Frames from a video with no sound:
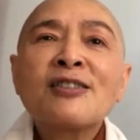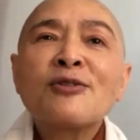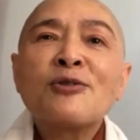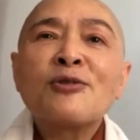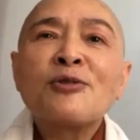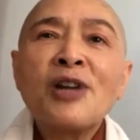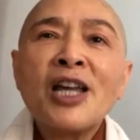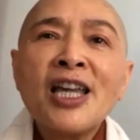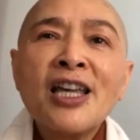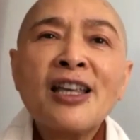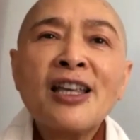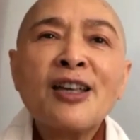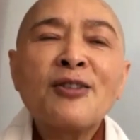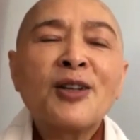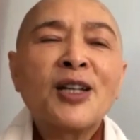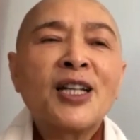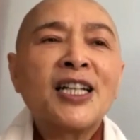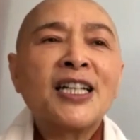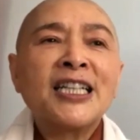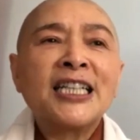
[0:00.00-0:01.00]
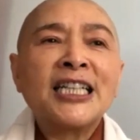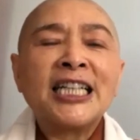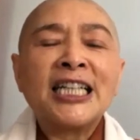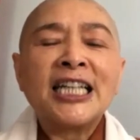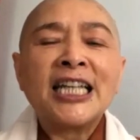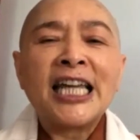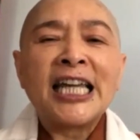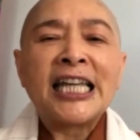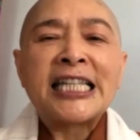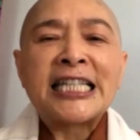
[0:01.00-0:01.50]
regularly
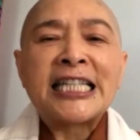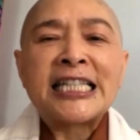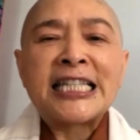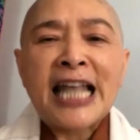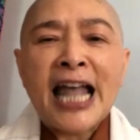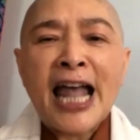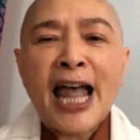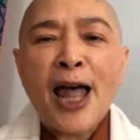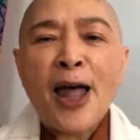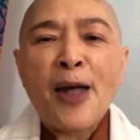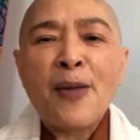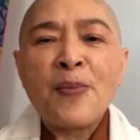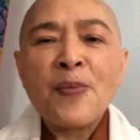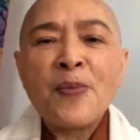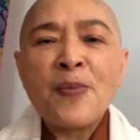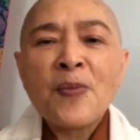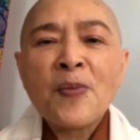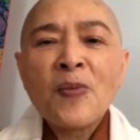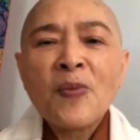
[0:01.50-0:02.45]
examine